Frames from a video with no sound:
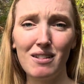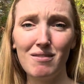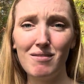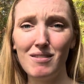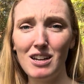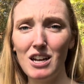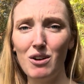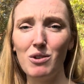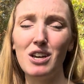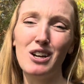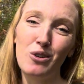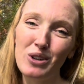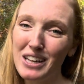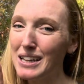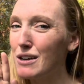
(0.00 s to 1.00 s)
You know, you
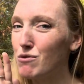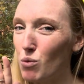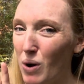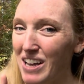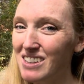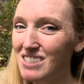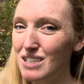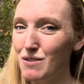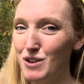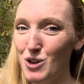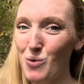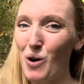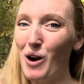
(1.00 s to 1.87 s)
only live once, if you